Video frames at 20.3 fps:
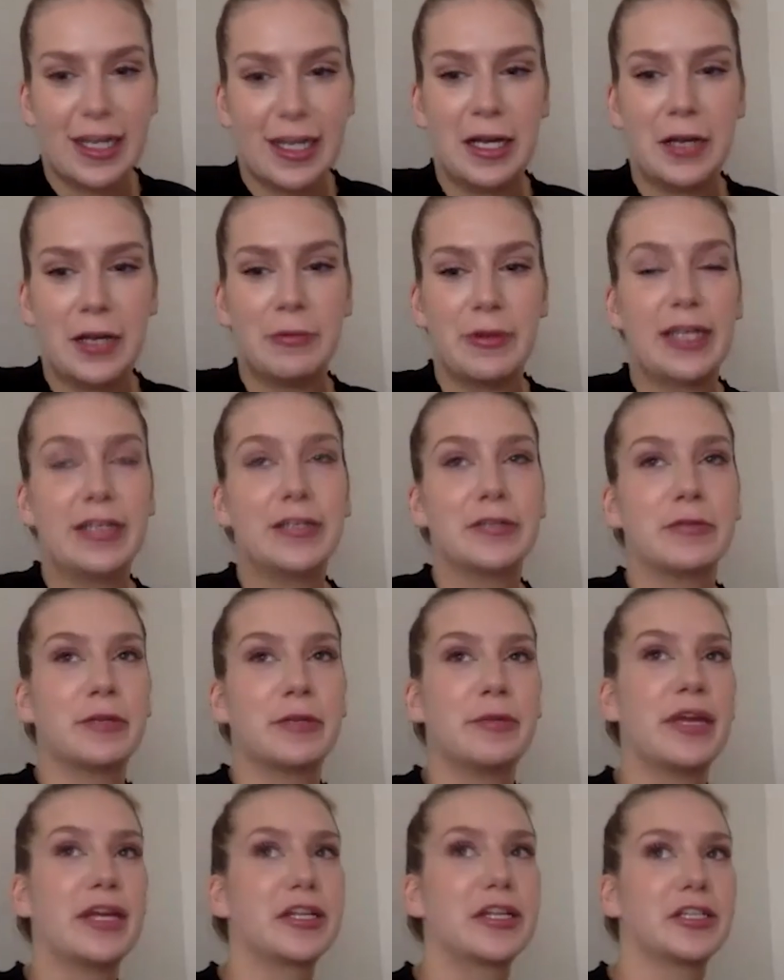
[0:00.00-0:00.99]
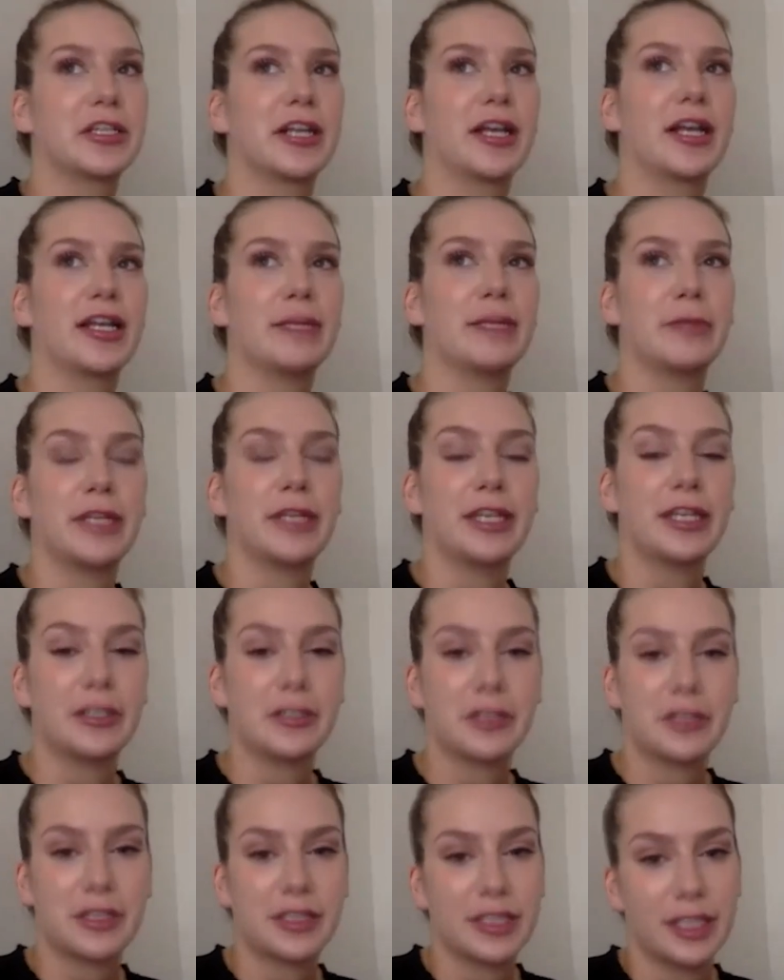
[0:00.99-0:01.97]
Um, and I do want to make sure anybody
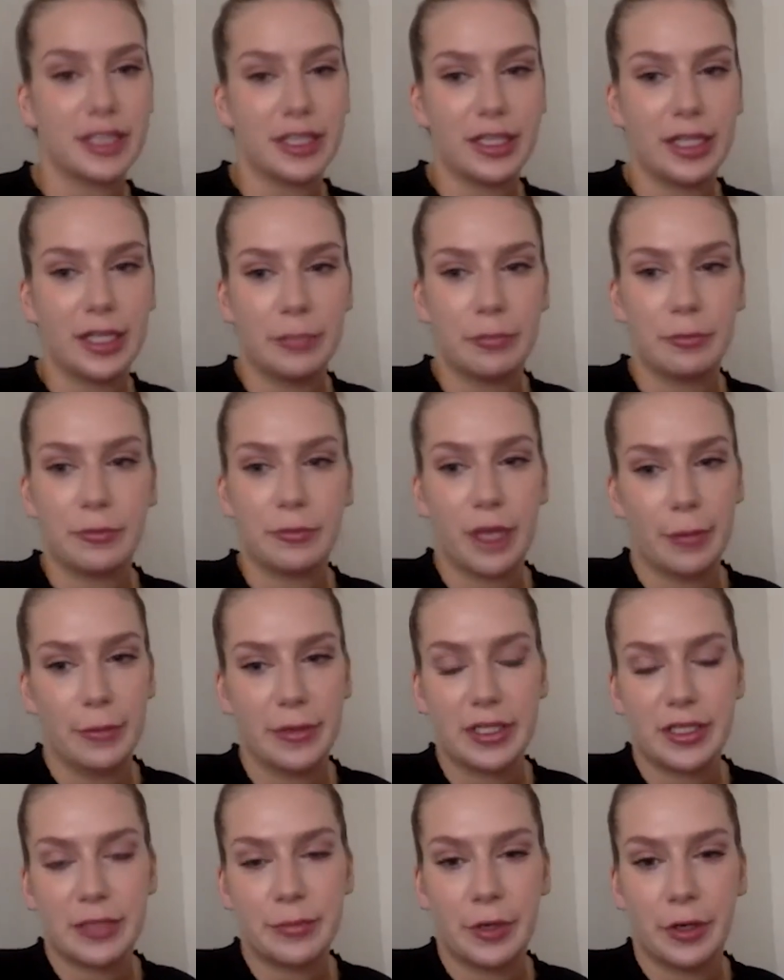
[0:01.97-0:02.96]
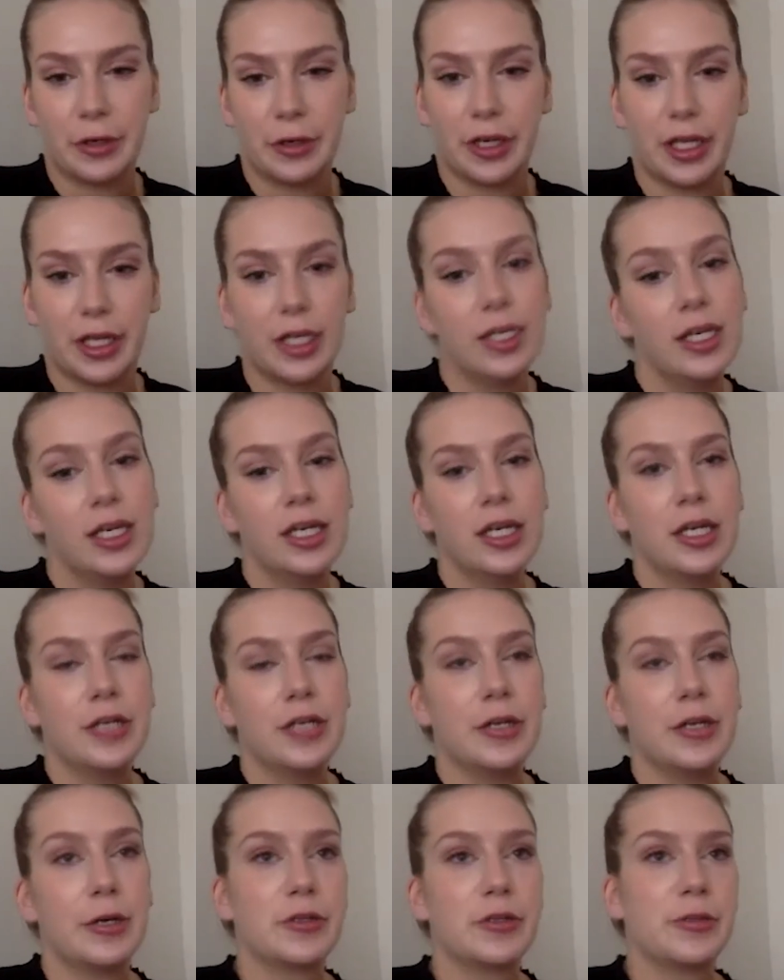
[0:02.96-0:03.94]
interested in coming to MOGA
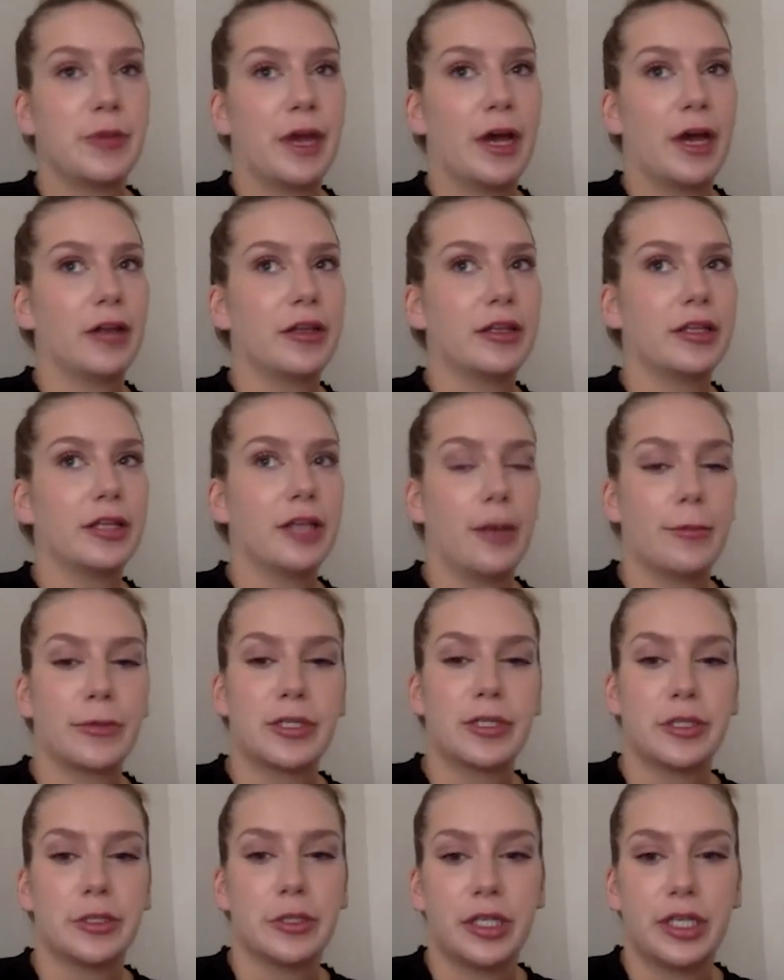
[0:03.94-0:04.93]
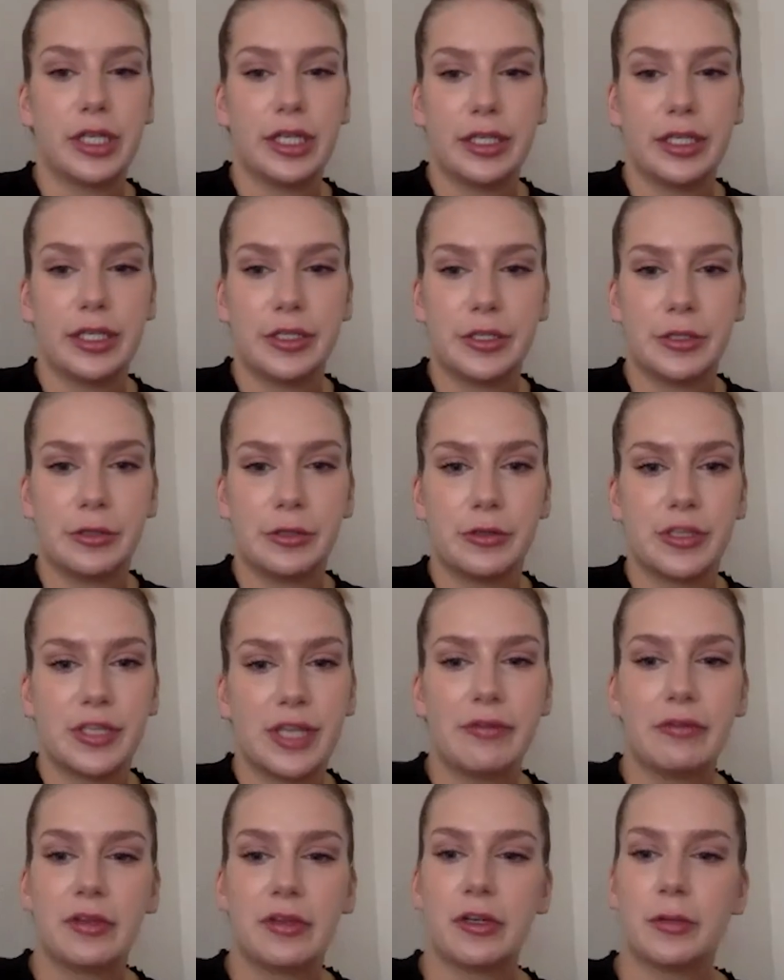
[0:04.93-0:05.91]
knows about the opportunity to
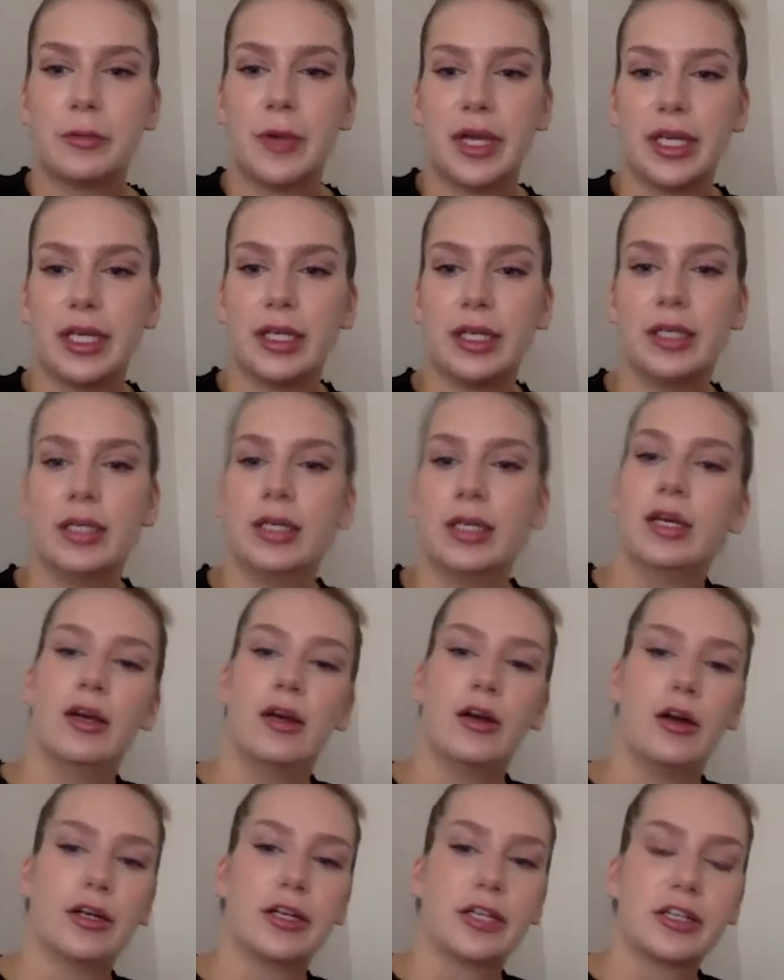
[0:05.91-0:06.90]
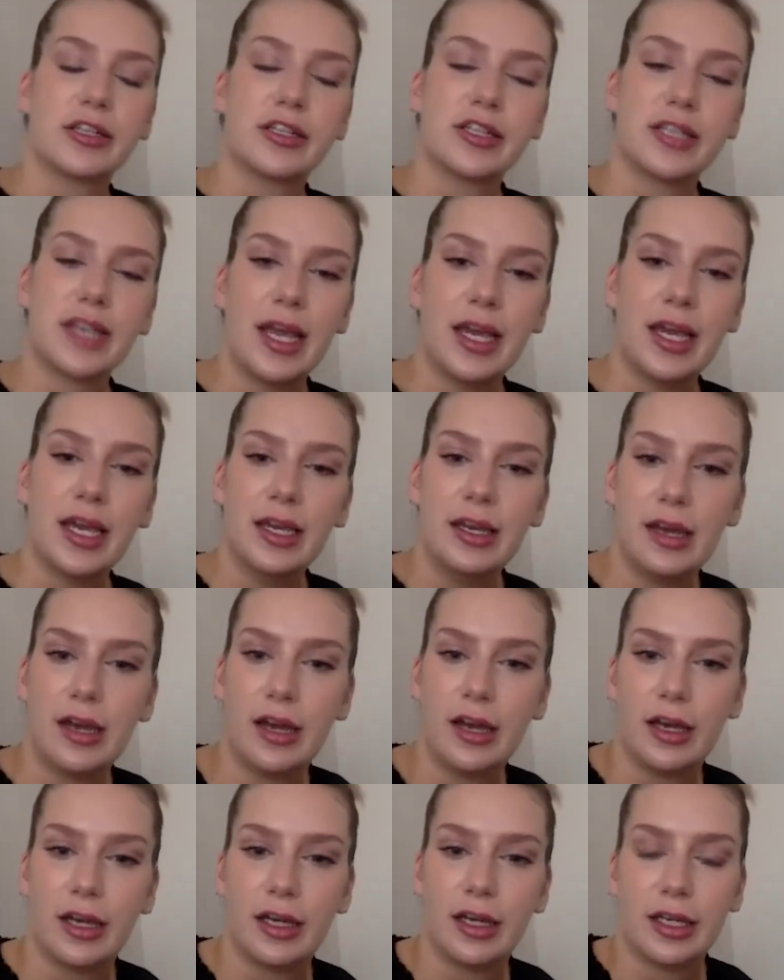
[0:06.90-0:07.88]
save a little money on your stay,
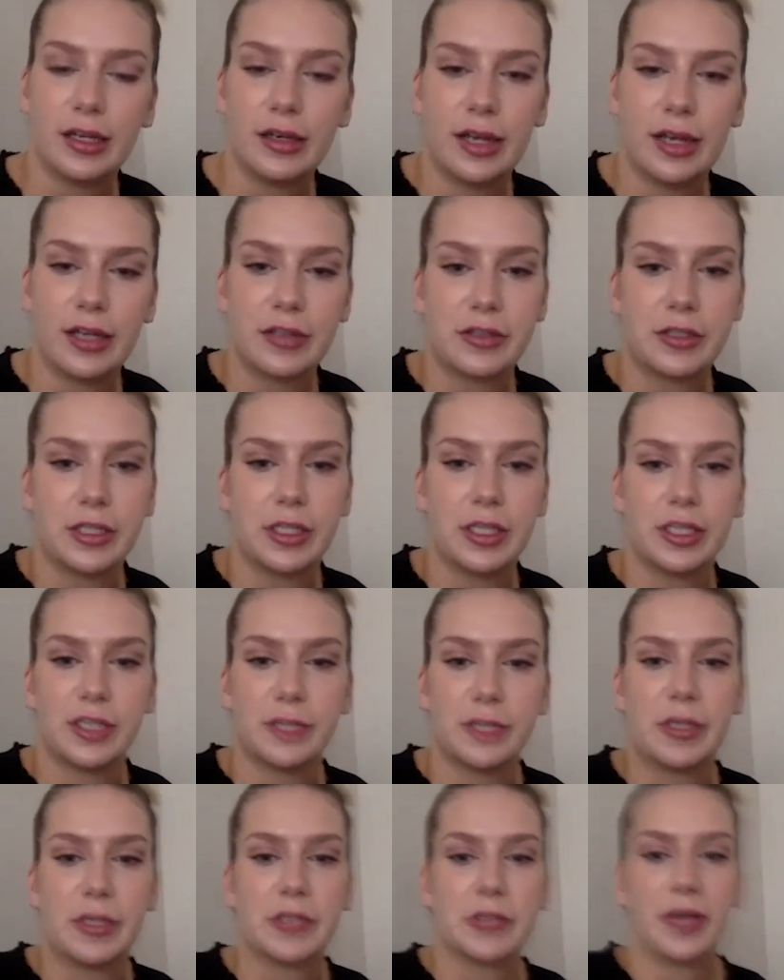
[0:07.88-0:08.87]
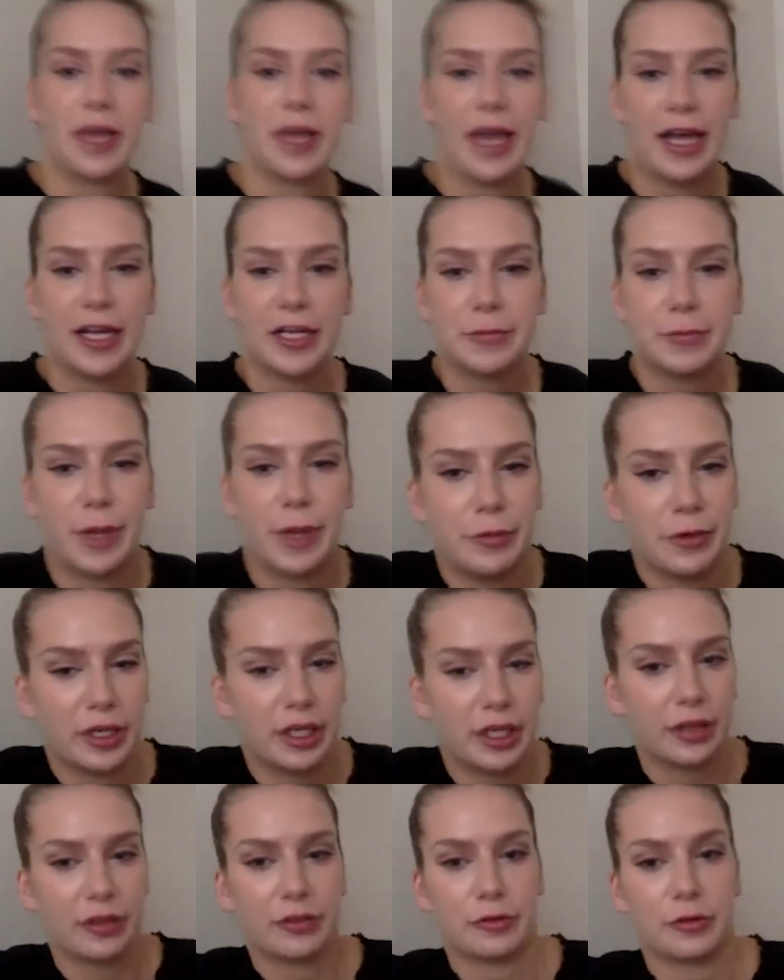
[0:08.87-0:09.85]
uh, get an extra special cash by
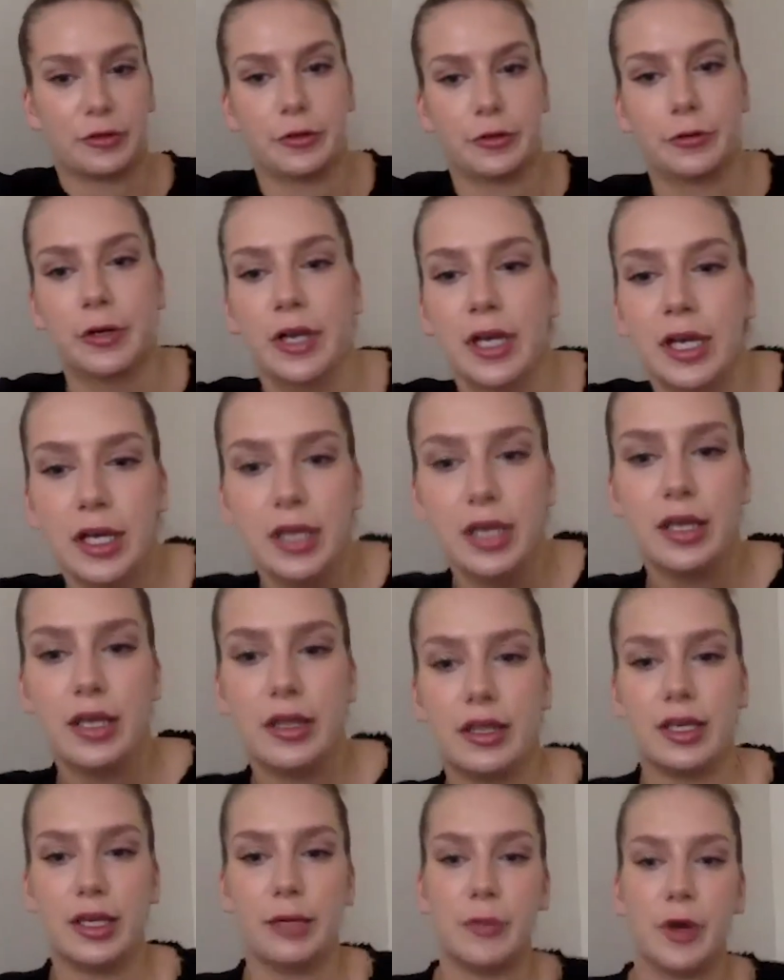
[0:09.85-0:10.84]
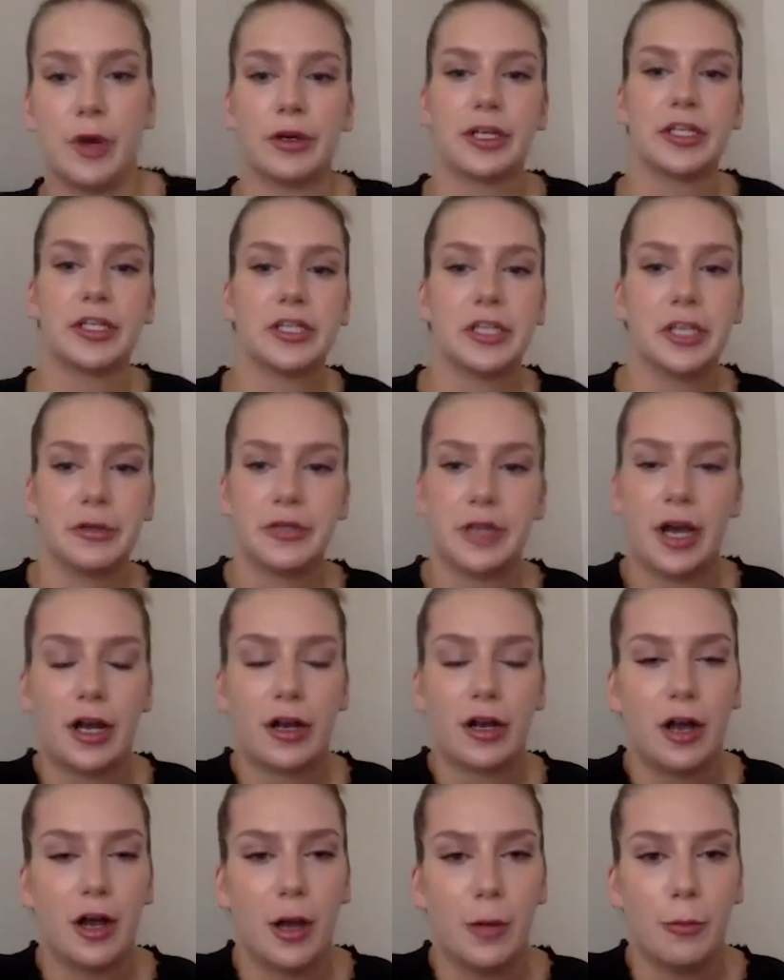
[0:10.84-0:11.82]
booking through the
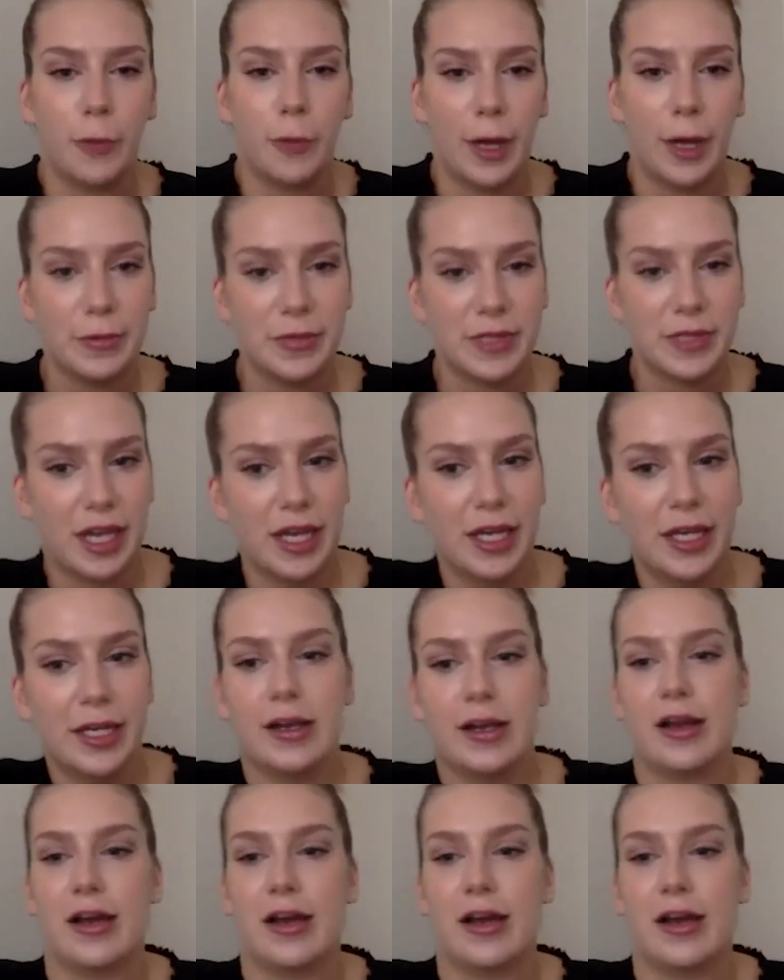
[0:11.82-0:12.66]
mogageo.com website.